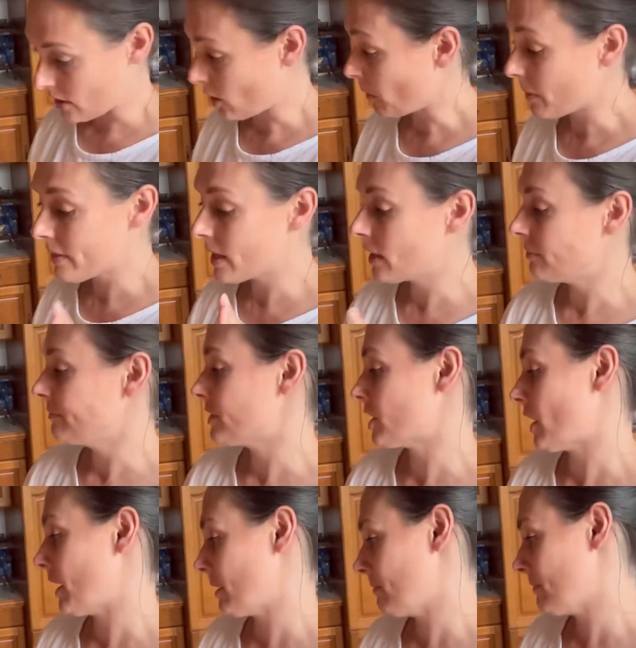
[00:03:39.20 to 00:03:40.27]
Oh, and then,
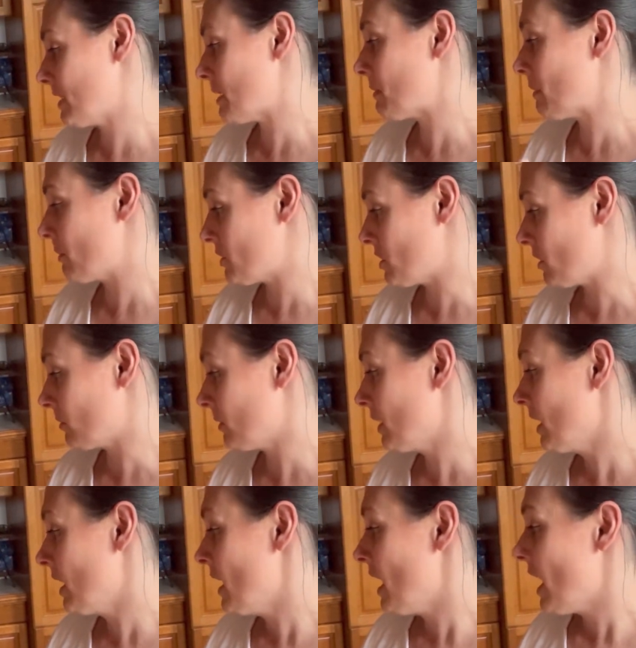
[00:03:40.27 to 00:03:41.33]
sorry, tip number 2.
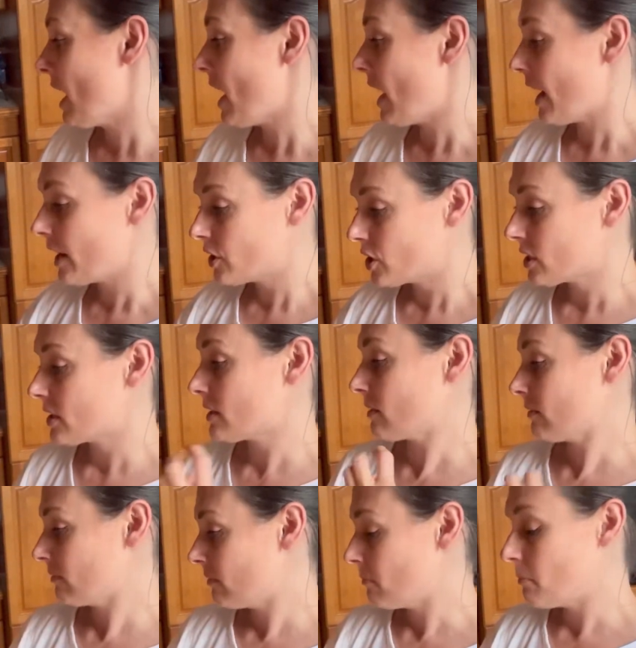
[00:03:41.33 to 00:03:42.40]
I just
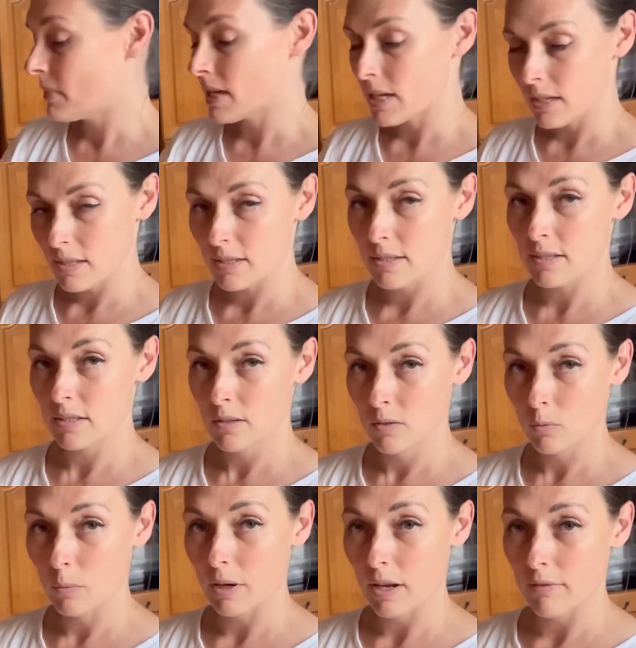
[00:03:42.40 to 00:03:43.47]
mix
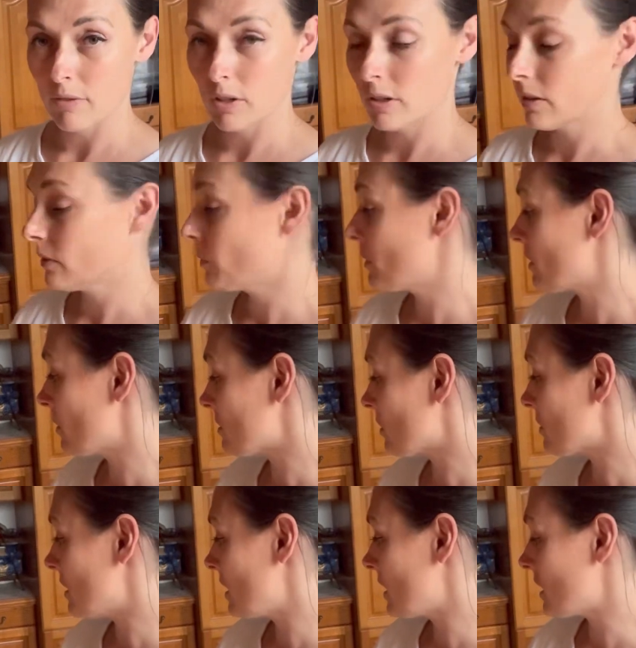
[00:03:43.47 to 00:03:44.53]
whatever with those little
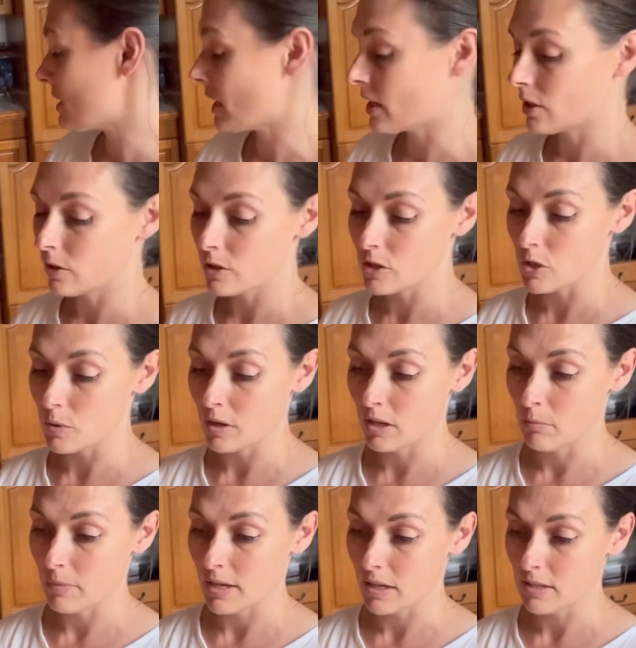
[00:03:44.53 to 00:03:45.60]
teeny containers. You
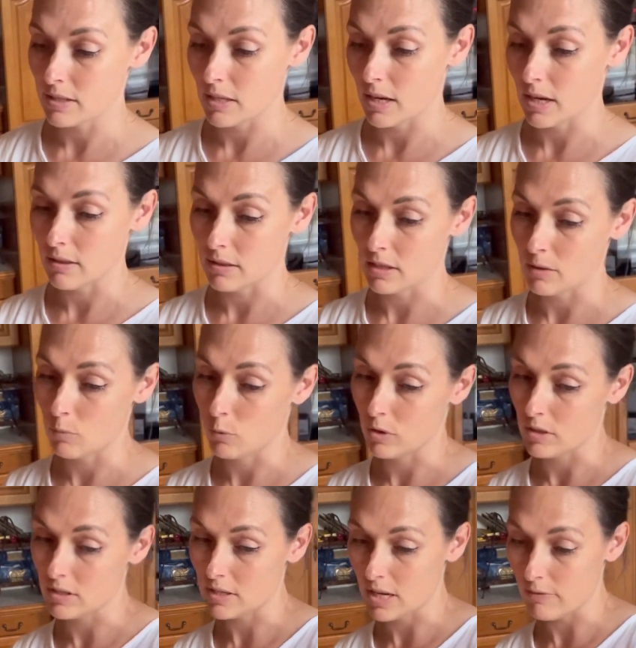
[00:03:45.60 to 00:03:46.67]
can mix like the more
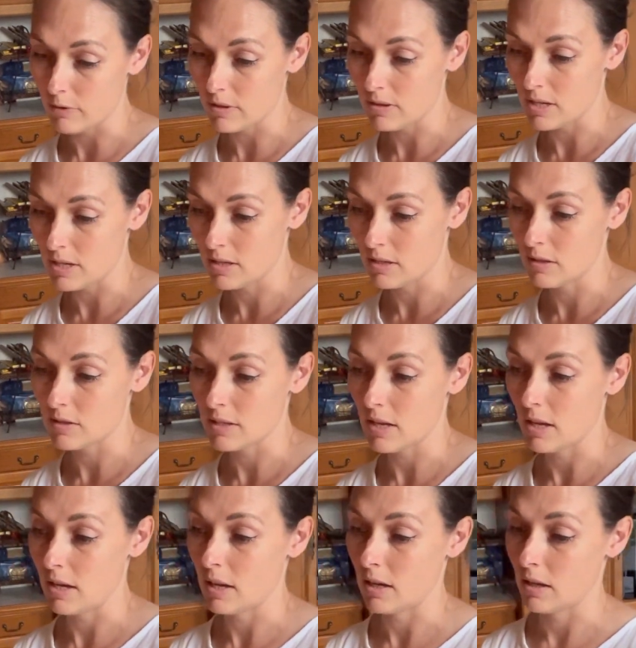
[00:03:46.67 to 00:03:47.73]
savory things
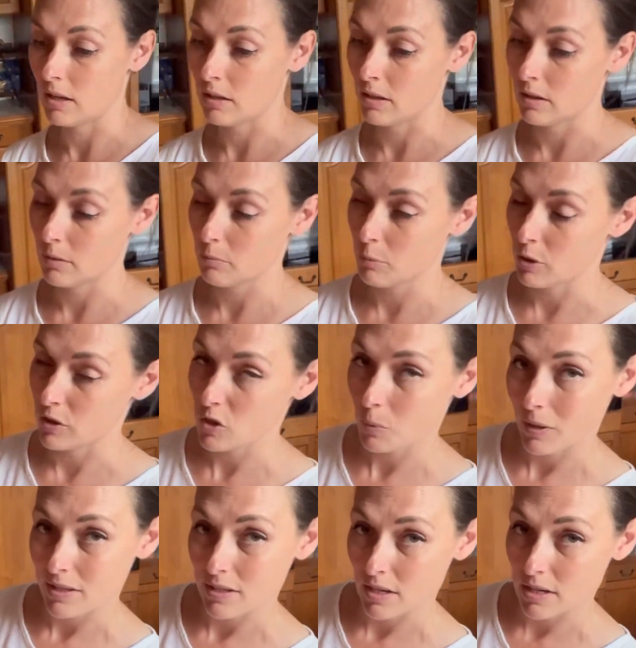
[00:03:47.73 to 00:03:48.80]
and put
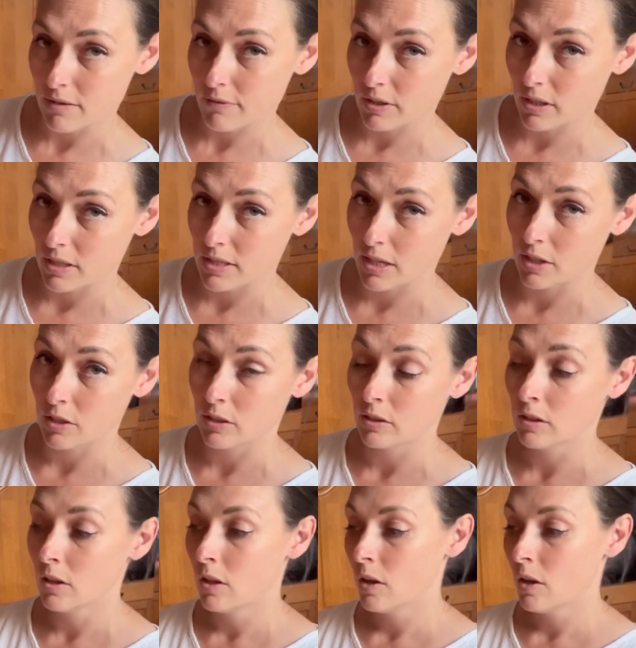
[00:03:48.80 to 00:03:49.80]
sweets in a different container.